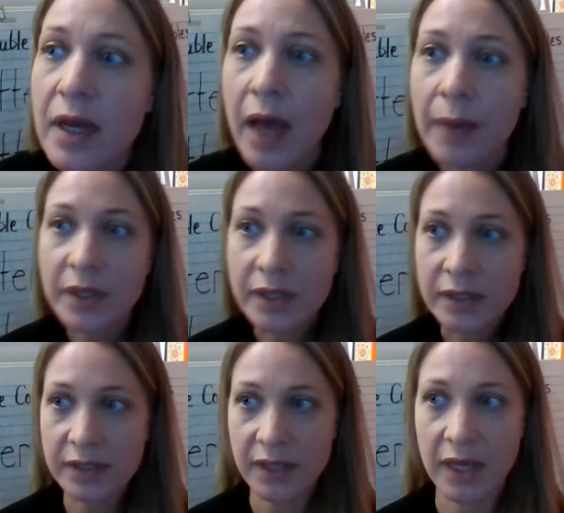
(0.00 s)
I'm going to
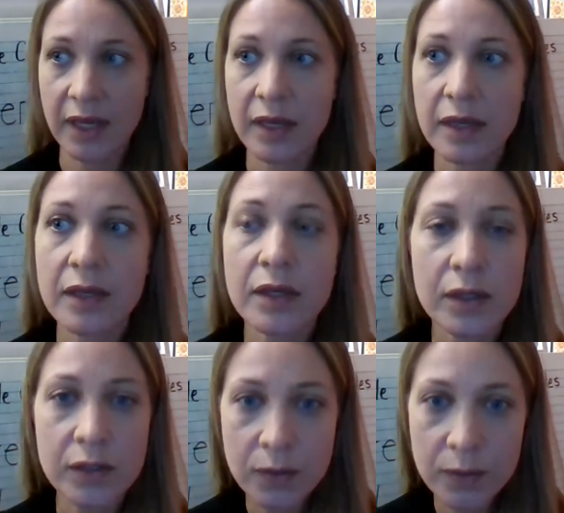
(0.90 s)
say a
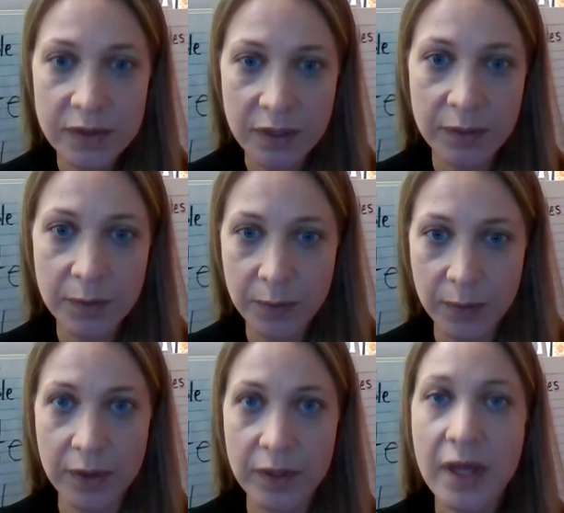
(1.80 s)
two-syllable
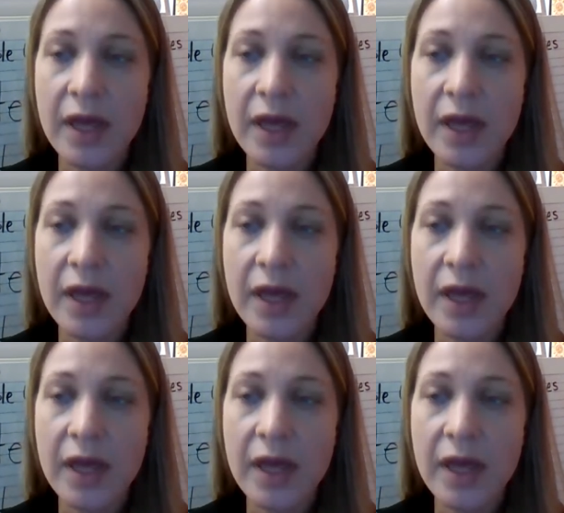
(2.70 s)
word,